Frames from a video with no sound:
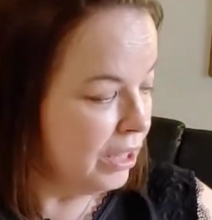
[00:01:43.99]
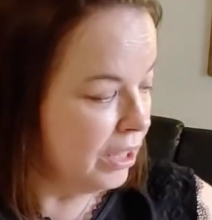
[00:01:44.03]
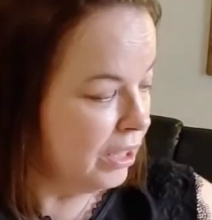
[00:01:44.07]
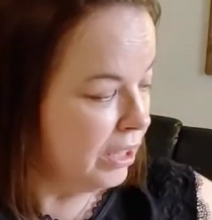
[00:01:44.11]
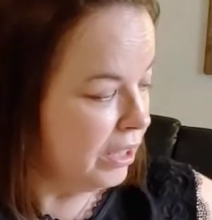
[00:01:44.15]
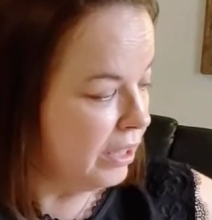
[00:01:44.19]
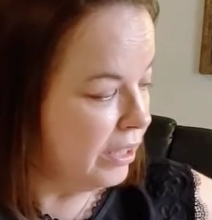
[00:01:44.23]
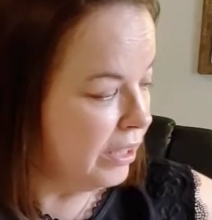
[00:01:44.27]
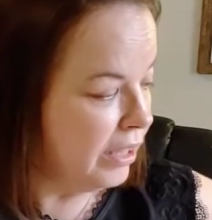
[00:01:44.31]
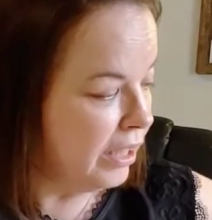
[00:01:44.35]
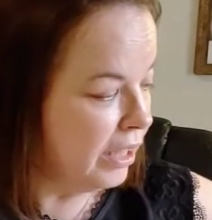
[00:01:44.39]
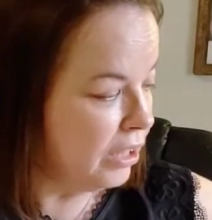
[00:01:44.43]

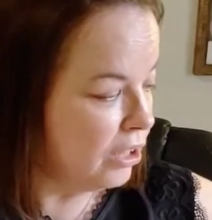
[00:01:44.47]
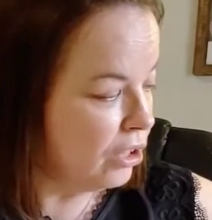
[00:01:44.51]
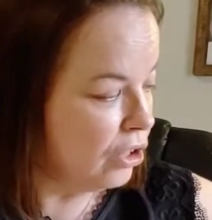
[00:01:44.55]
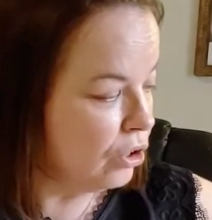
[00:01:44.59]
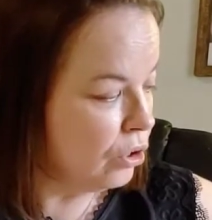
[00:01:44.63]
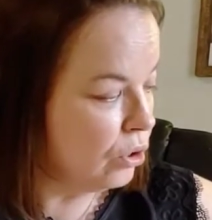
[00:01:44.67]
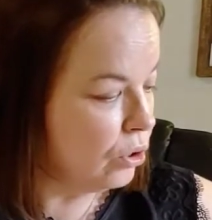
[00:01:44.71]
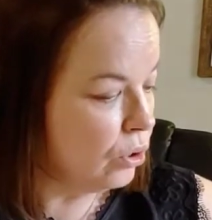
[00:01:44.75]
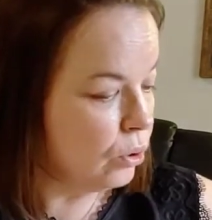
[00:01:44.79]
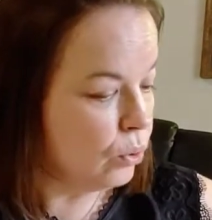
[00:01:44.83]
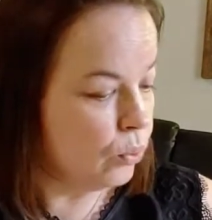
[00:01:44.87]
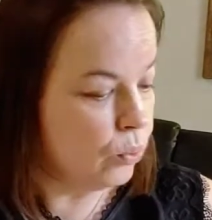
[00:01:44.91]
that
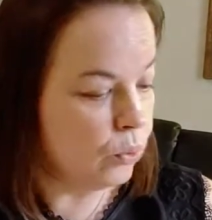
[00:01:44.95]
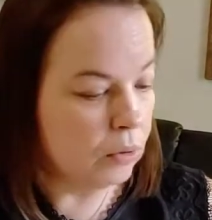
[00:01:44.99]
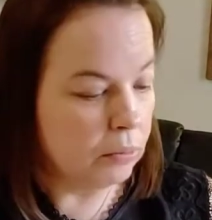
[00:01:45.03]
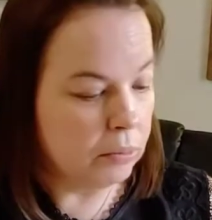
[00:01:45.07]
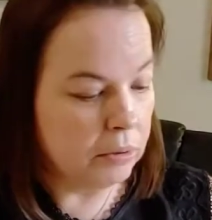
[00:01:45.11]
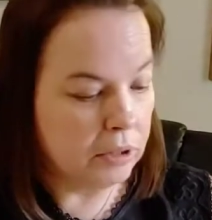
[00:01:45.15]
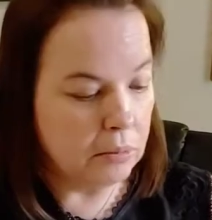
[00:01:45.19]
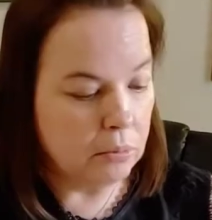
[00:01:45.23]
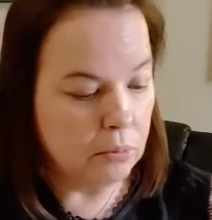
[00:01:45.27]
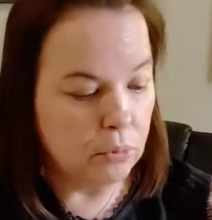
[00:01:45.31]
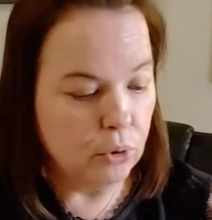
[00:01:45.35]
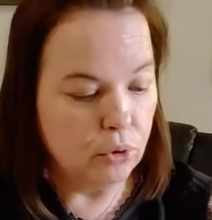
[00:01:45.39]
you will
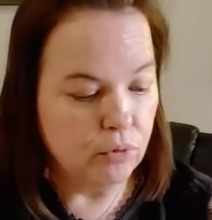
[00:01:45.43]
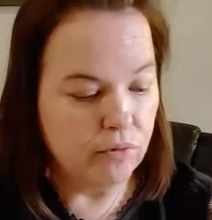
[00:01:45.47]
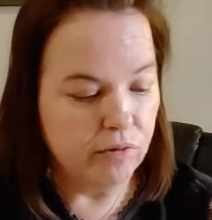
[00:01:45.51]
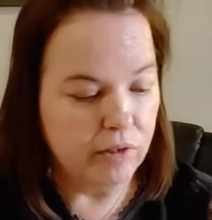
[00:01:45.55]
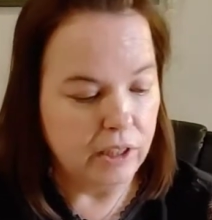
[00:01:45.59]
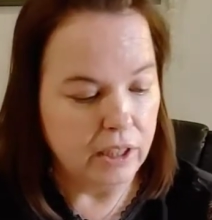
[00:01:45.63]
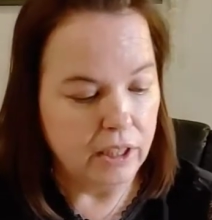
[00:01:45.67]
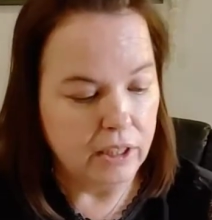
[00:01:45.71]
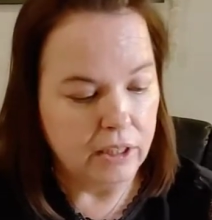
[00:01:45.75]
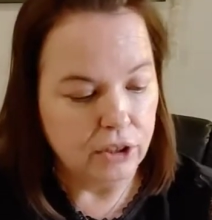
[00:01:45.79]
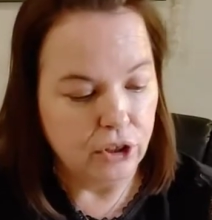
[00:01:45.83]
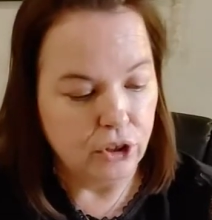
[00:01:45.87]
be
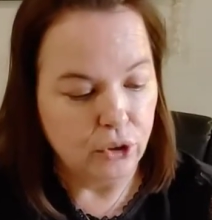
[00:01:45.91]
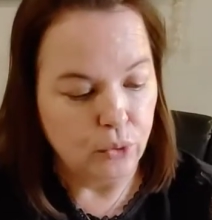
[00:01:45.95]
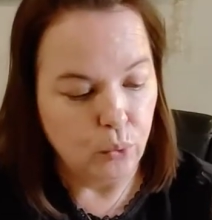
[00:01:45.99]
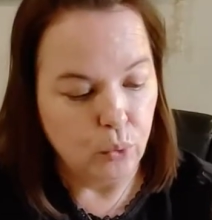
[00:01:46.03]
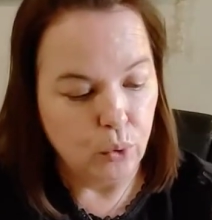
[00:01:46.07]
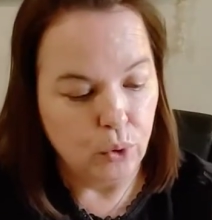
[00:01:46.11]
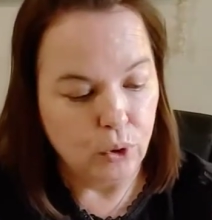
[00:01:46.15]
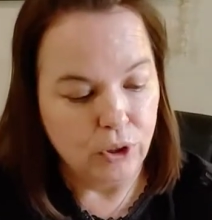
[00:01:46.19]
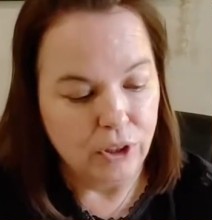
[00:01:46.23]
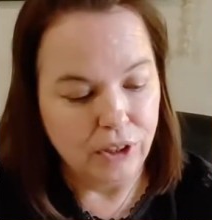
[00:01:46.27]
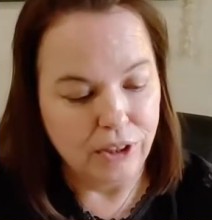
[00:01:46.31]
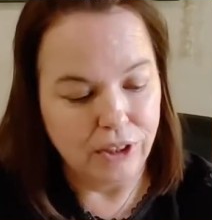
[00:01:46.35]
moving
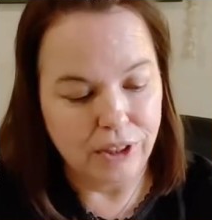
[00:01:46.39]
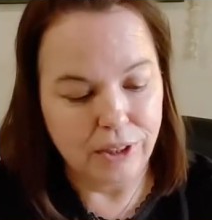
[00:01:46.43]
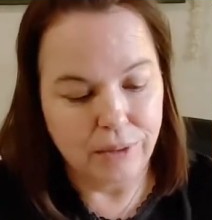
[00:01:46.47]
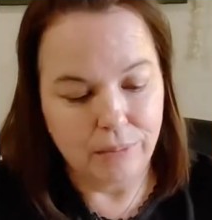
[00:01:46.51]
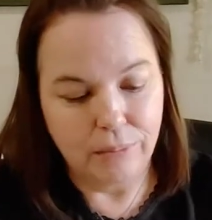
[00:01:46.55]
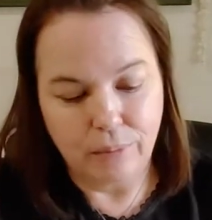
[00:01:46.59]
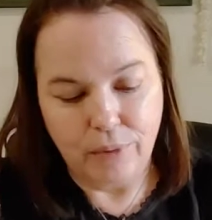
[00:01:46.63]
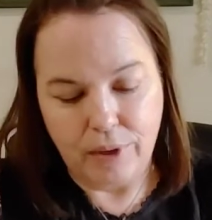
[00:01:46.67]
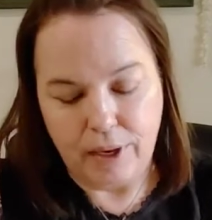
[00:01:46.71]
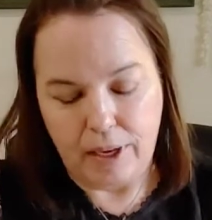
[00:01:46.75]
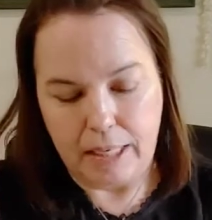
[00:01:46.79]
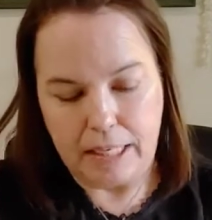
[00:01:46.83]
towards,
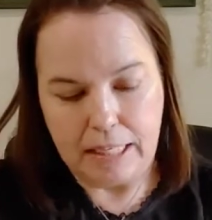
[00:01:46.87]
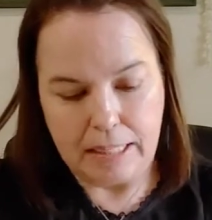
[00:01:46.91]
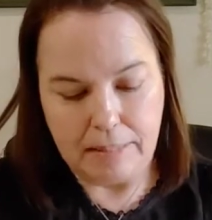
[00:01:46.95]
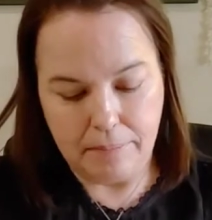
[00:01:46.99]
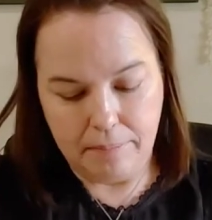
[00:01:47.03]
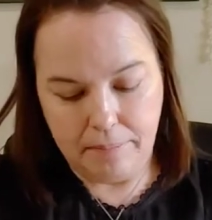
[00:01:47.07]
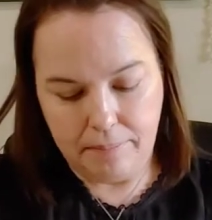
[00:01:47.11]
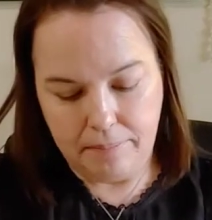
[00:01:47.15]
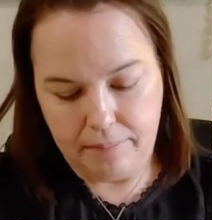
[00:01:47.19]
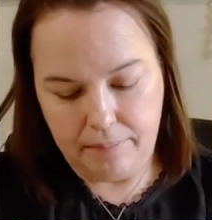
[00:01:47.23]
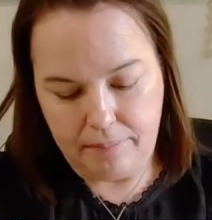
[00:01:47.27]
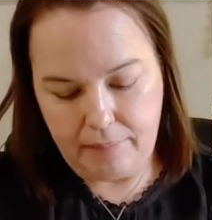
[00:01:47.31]
okay?
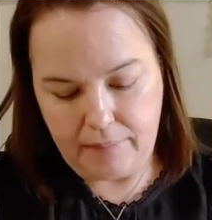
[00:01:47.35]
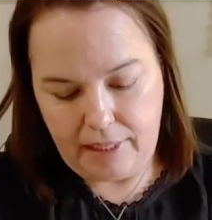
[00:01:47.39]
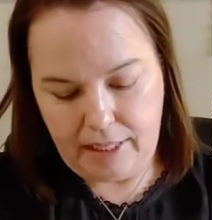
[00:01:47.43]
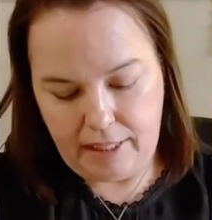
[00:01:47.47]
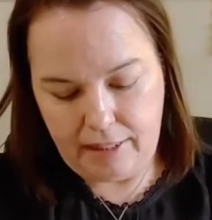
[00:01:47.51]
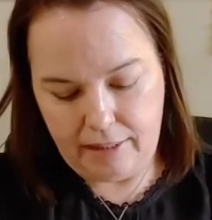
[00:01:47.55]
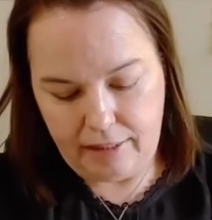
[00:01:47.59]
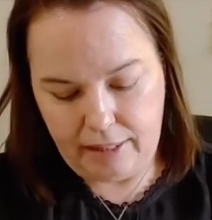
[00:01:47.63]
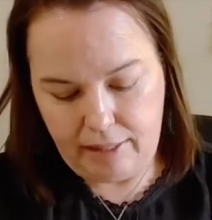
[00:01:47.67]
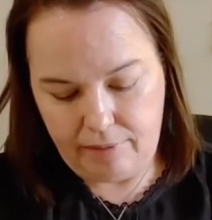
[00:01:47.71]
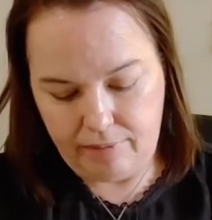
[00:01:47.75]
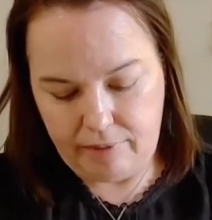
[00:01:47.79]
I
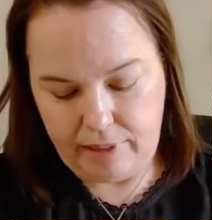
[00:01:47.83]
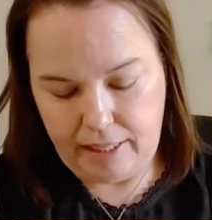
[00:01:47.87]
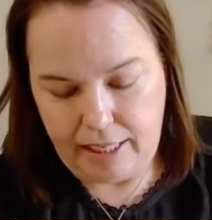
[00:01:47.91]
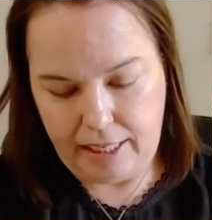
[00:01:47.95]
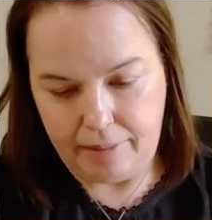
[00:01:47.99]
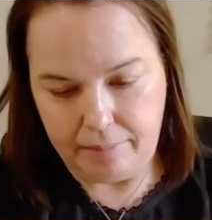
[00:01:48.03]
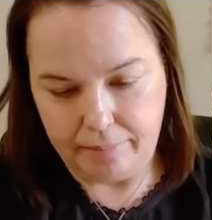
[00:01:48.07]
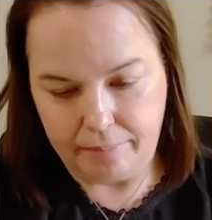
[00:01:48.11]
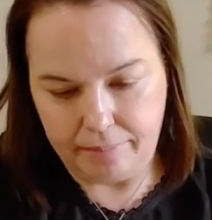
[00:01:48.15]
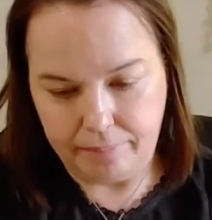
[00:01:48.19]
love that.